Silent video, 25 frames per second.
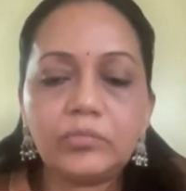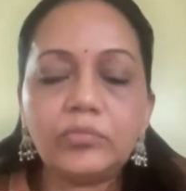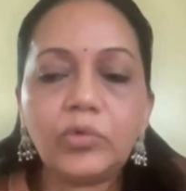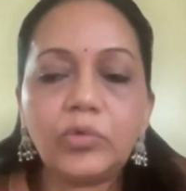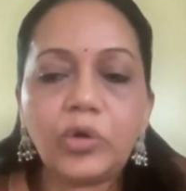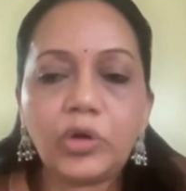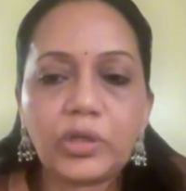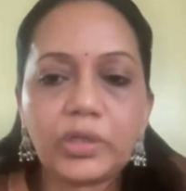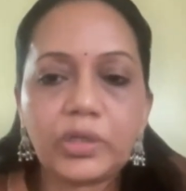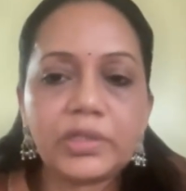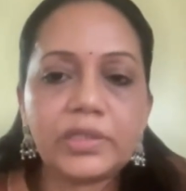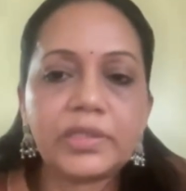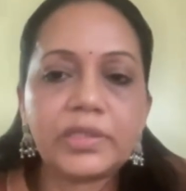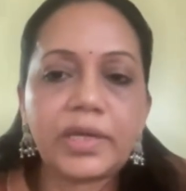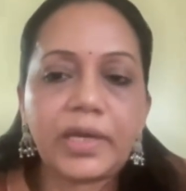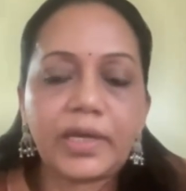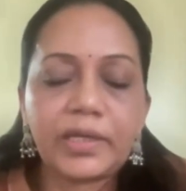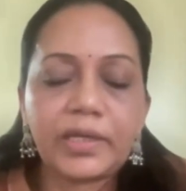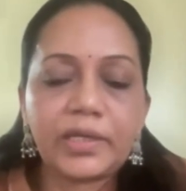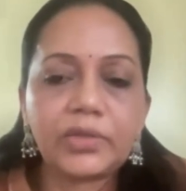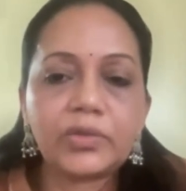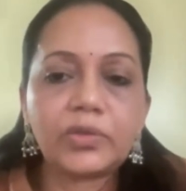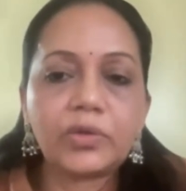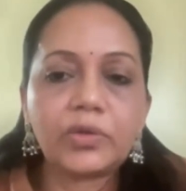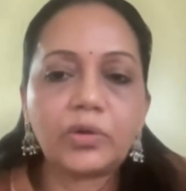modern
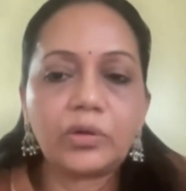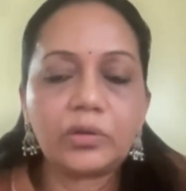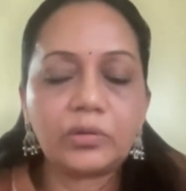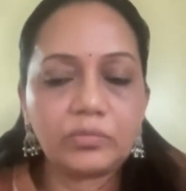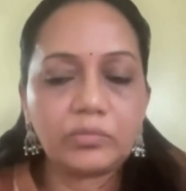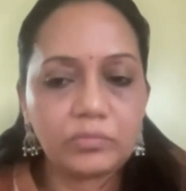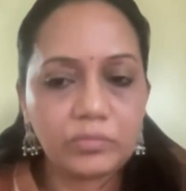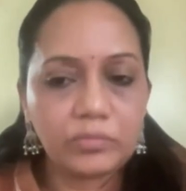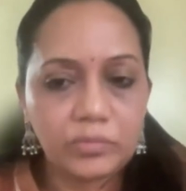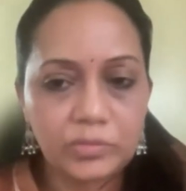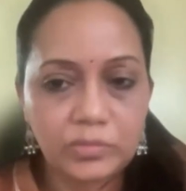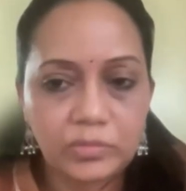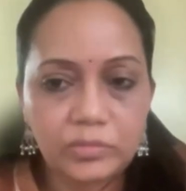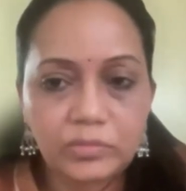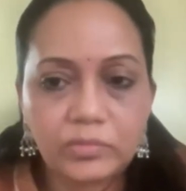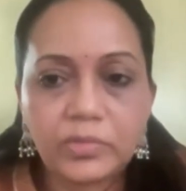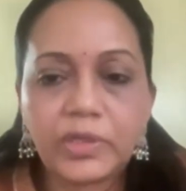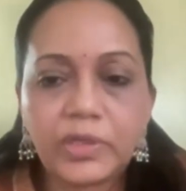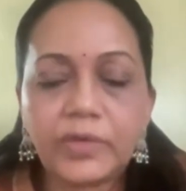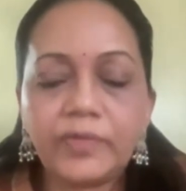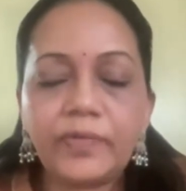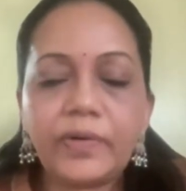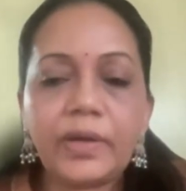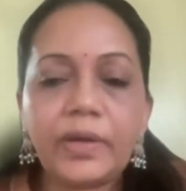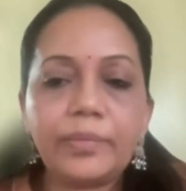science or
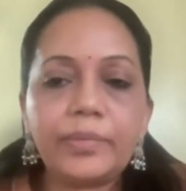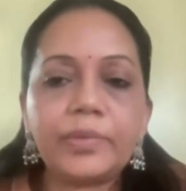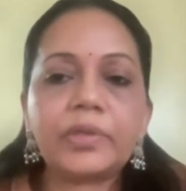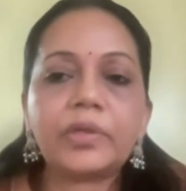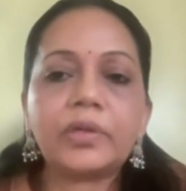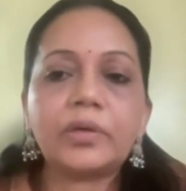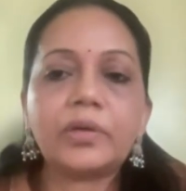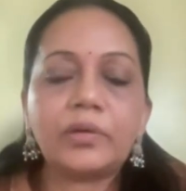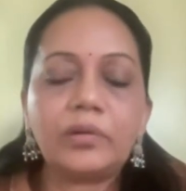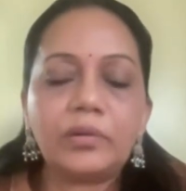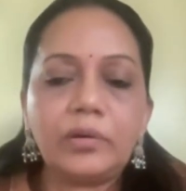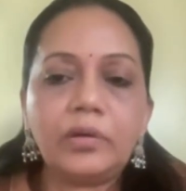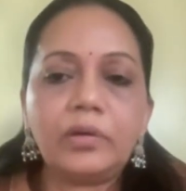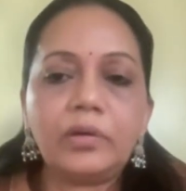developed